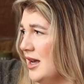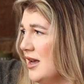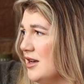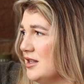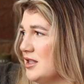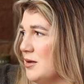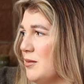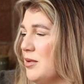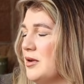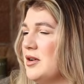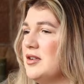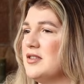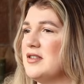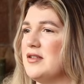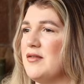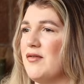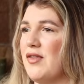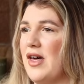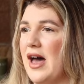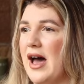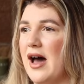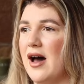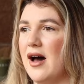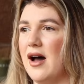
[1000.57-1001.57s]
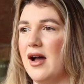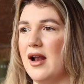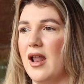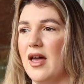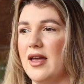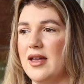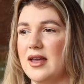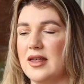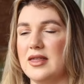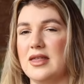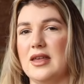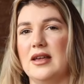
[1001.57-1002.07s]
So because of that, I
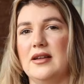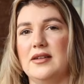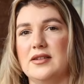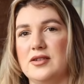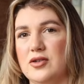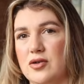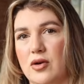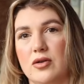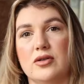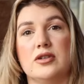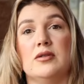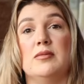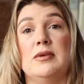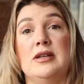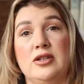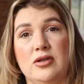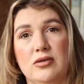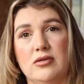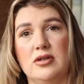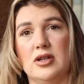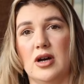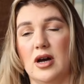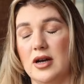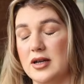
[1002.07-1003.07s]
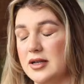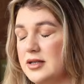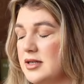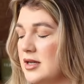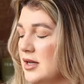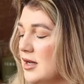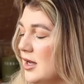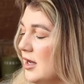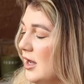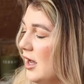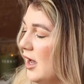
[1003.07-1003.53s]
like things not to be too tight.